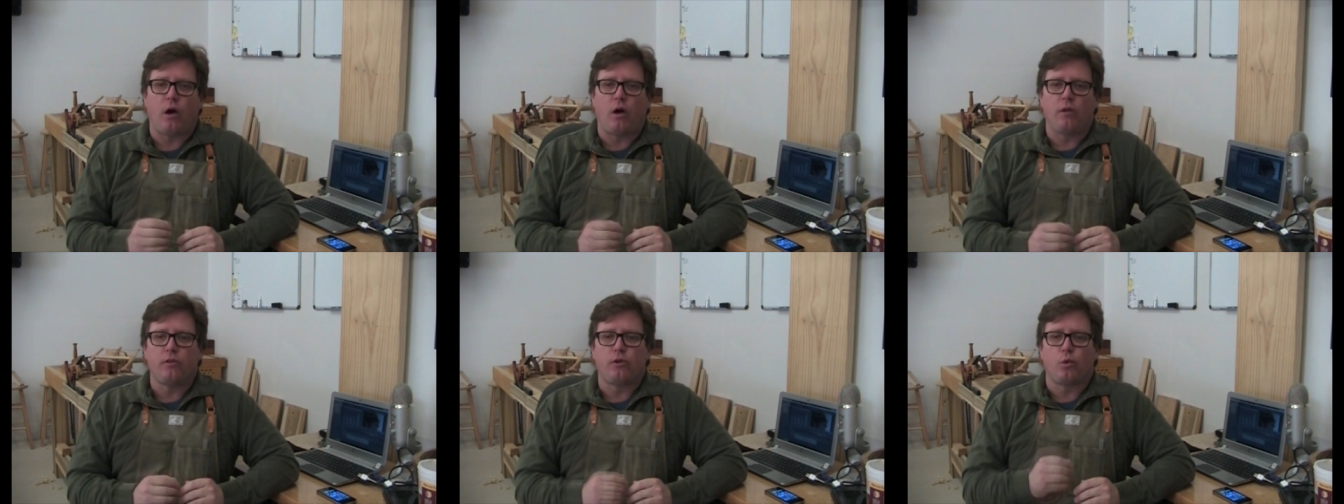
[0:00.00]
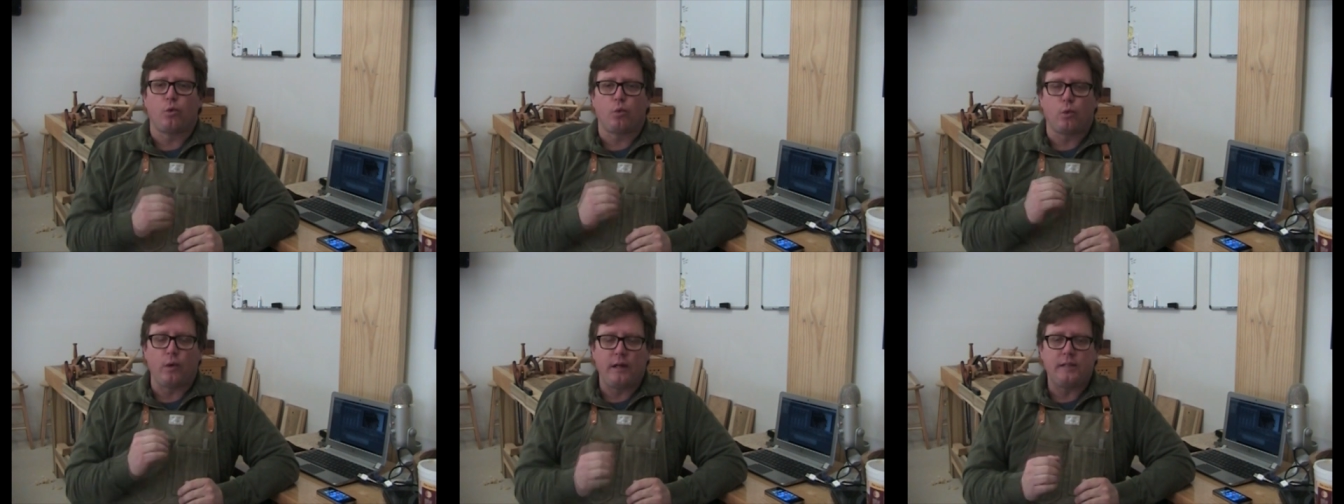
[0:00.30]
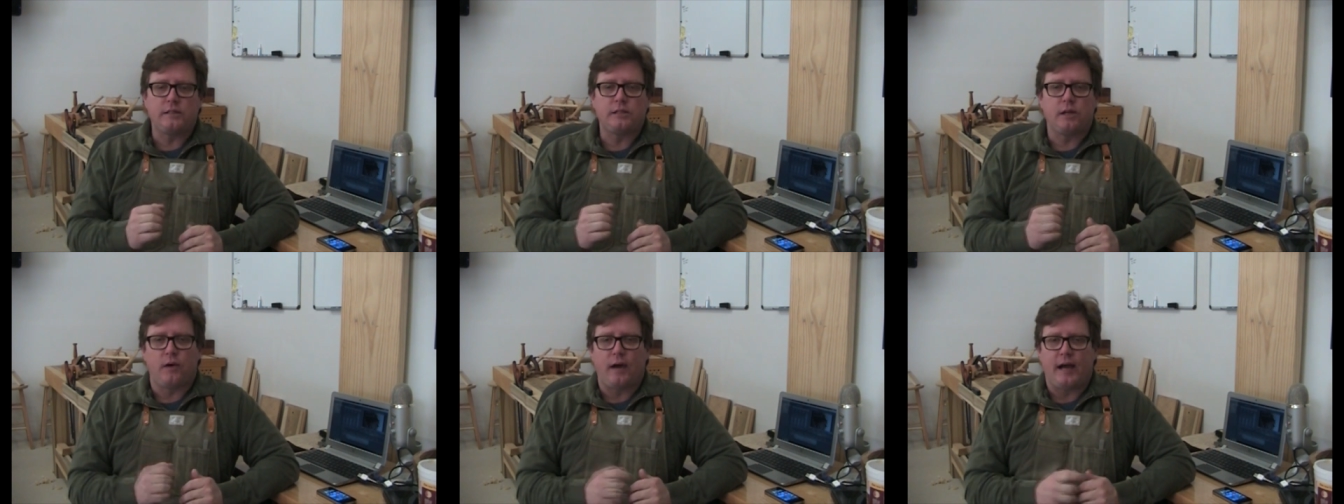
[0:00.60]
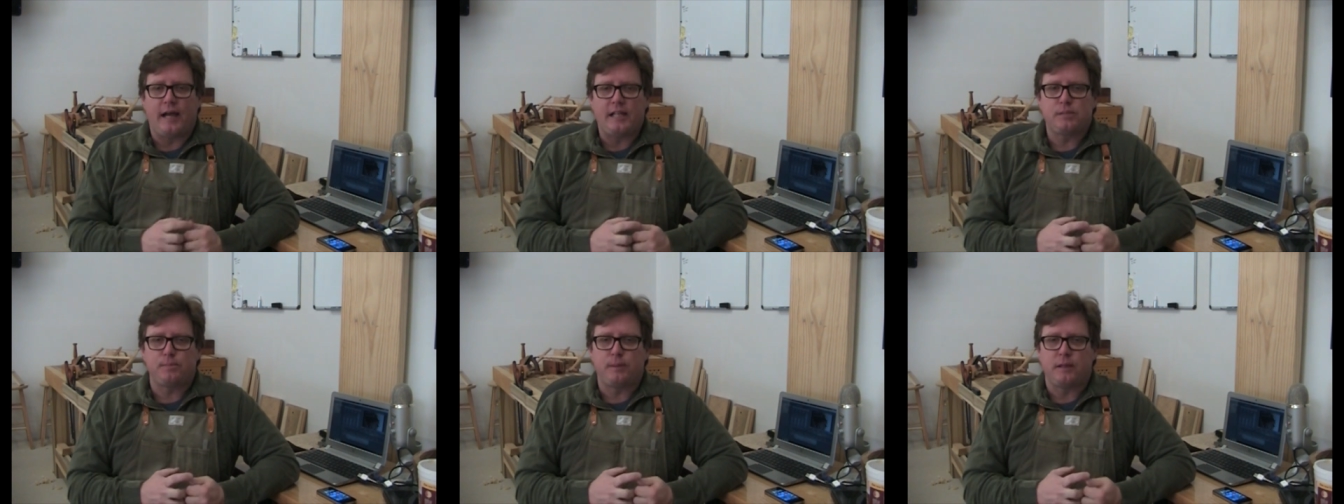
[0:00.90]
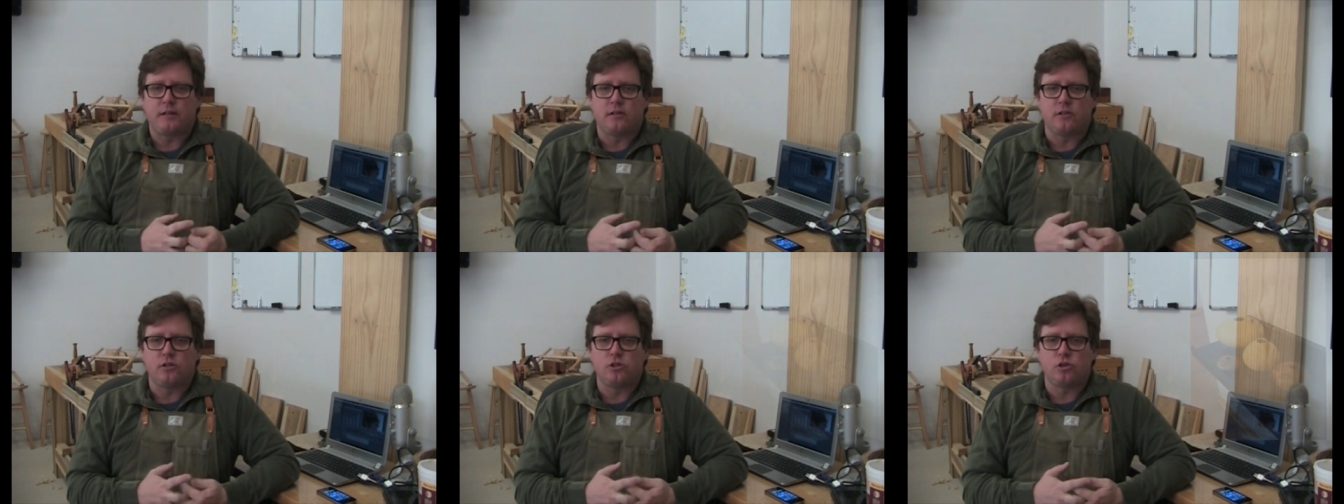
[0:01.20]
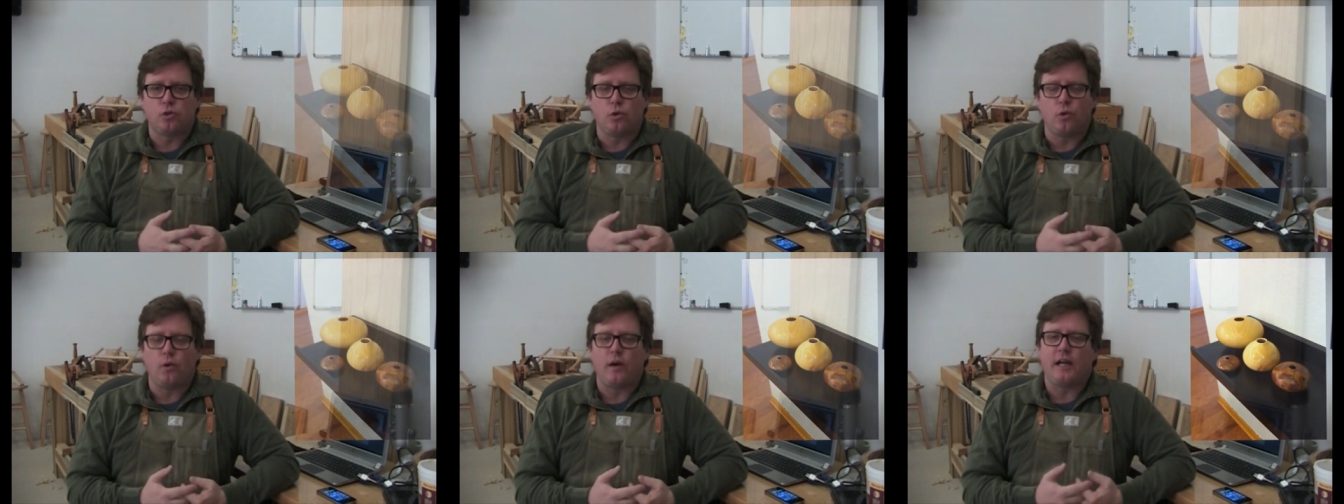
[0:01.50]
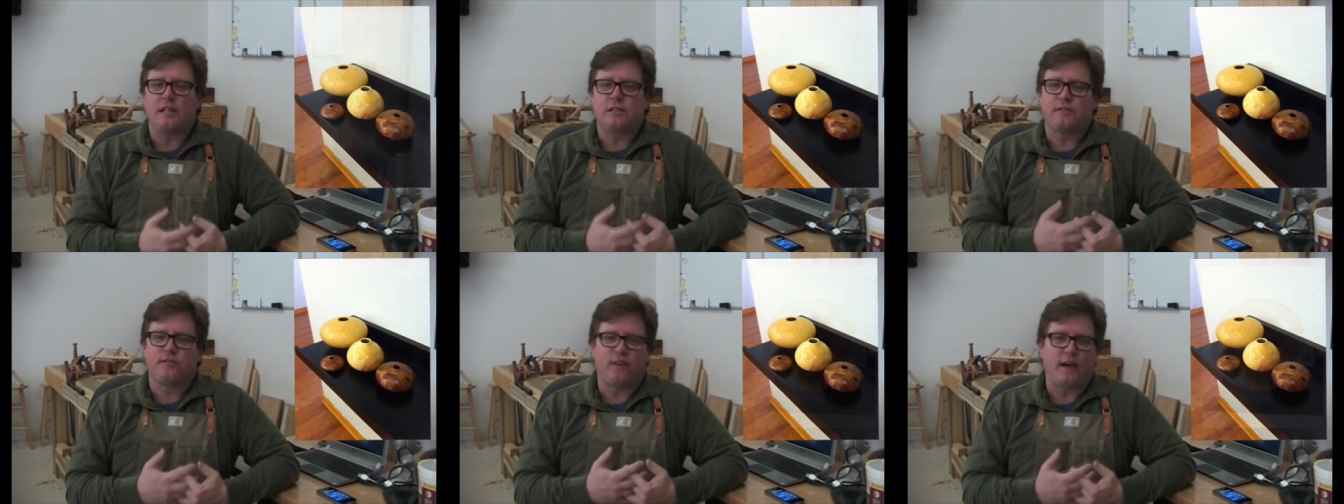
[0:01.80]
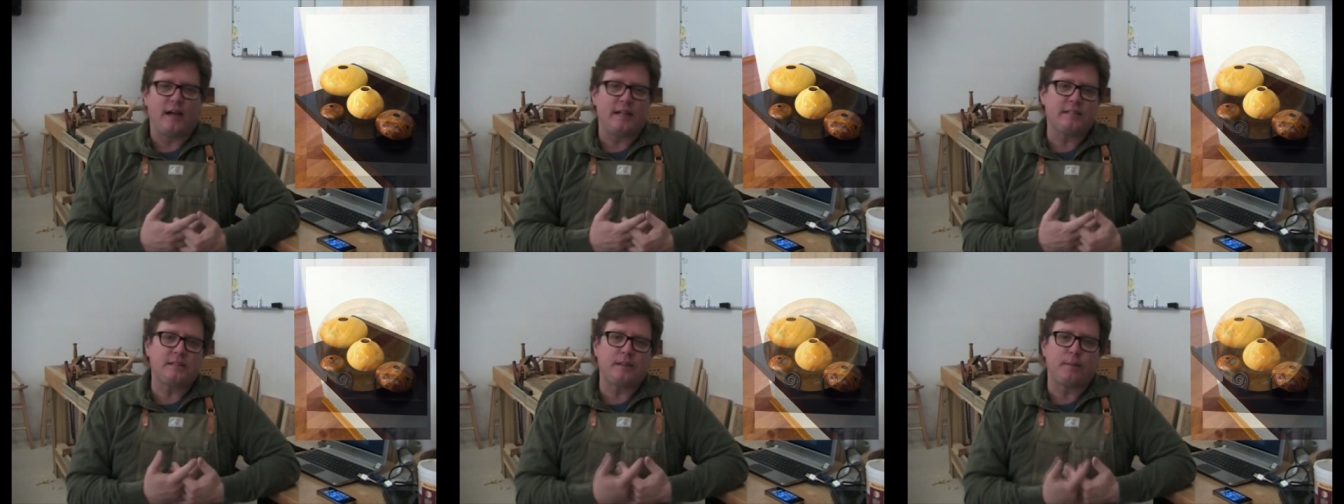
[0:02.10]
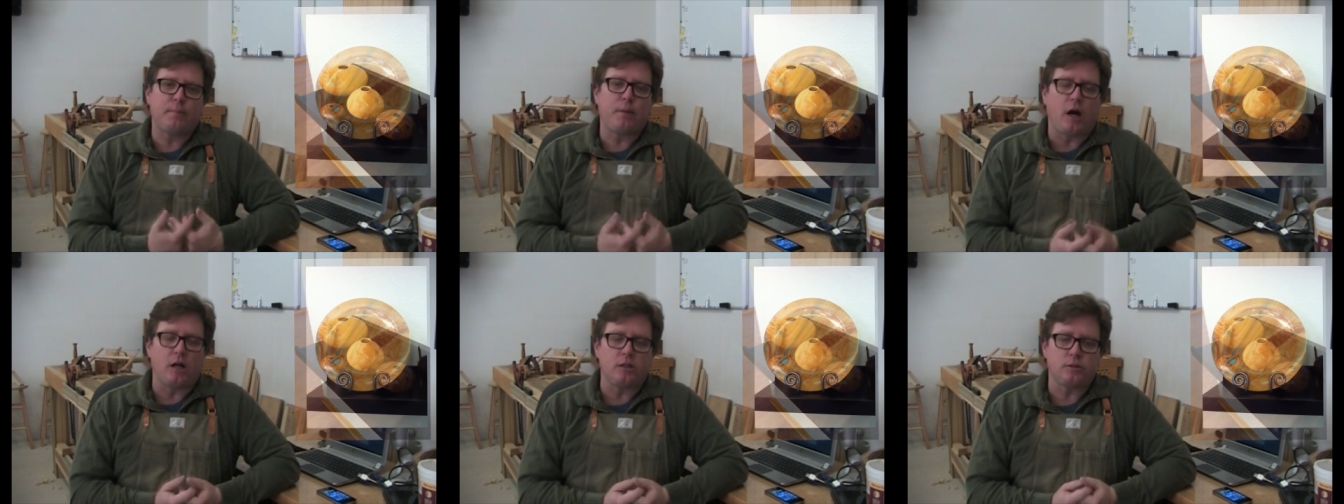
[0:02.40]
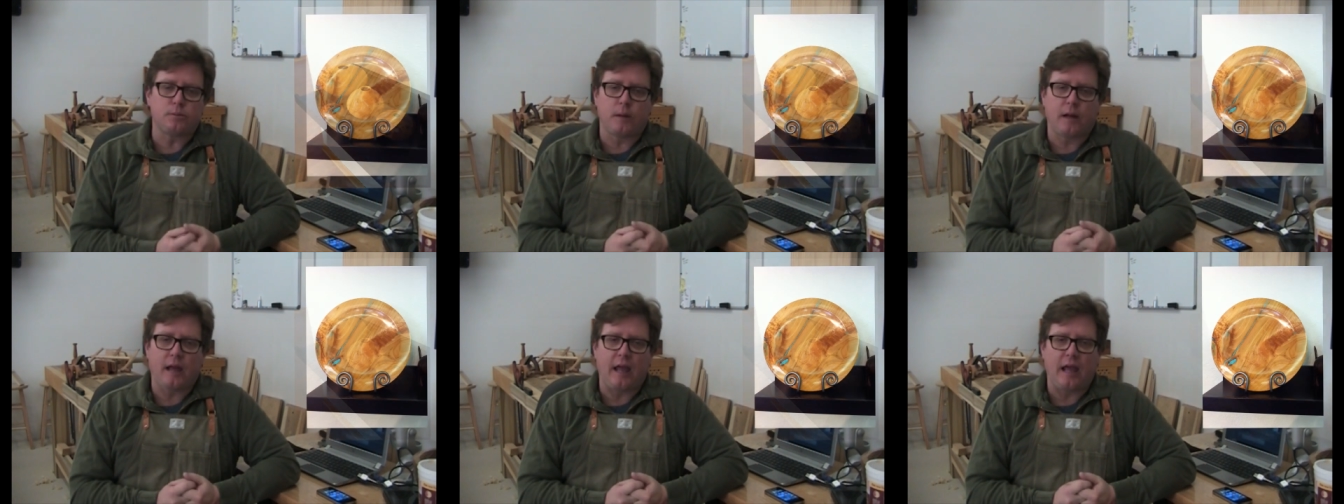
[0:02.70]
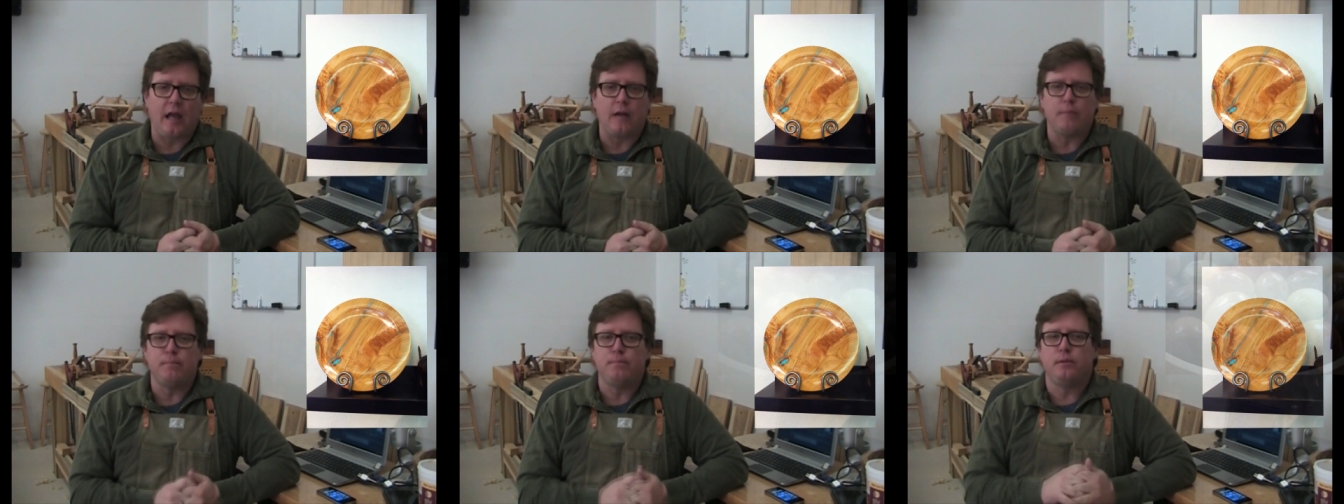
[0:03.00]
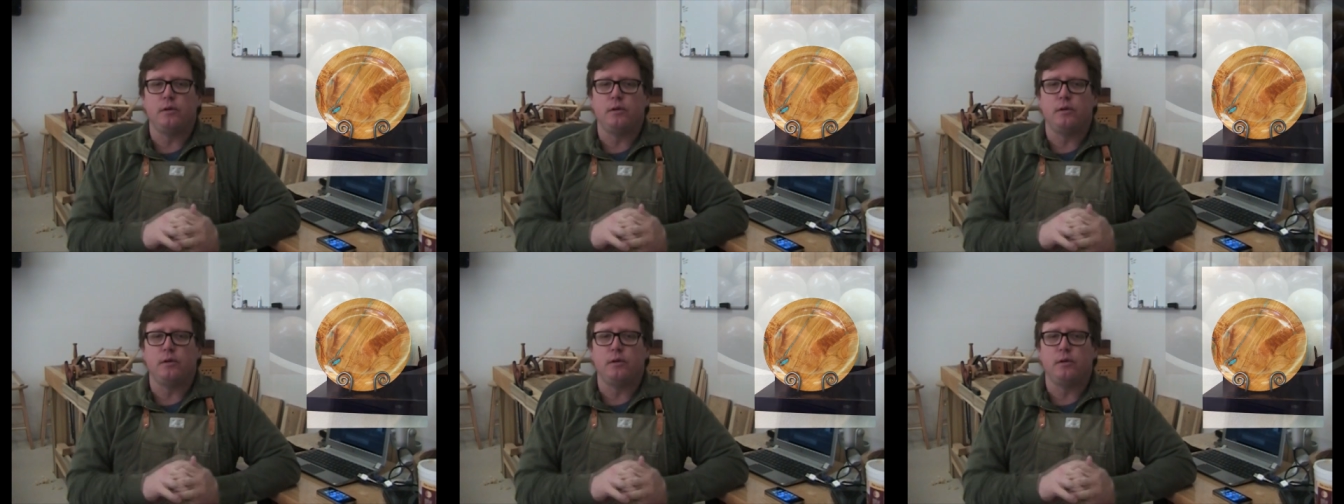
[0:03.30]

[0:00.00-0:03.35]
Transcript: on the retail aspect of the school as fast as I possibly can,